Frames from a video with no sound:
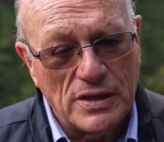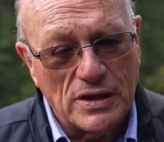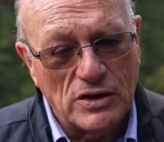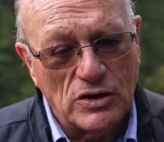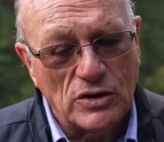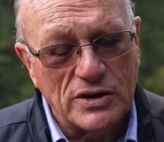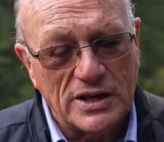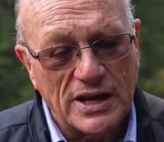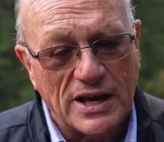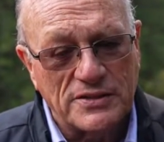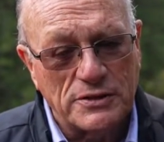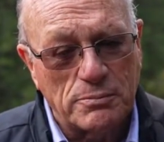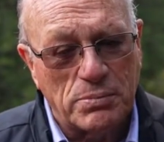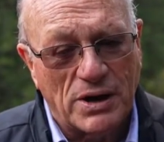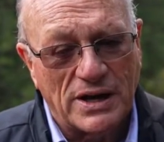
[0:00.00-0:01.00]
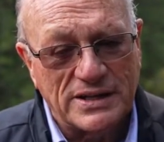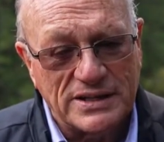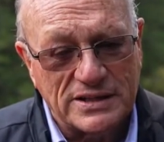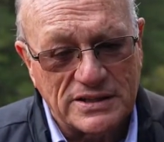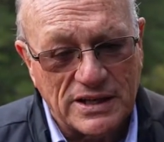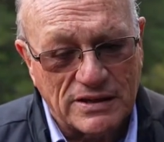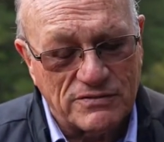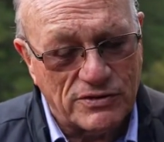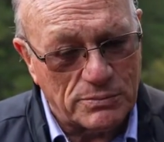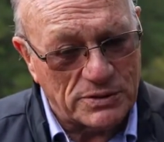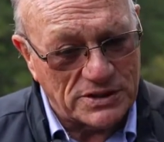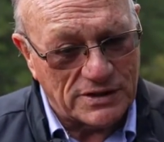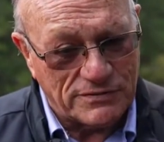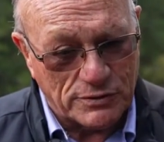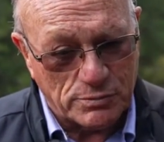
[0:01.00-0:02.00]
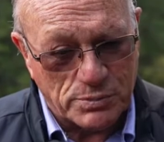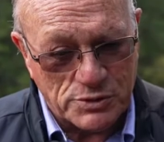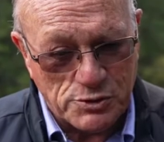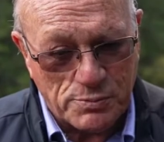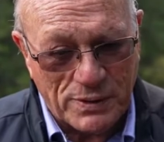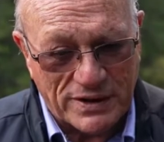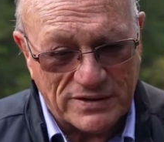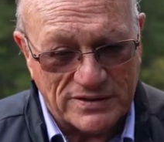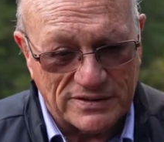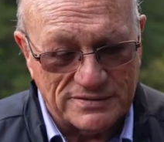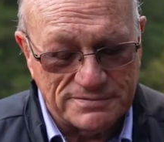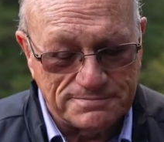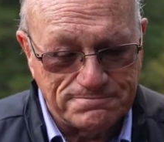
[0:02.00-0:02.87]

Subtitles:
looking at the body again from a different perspective.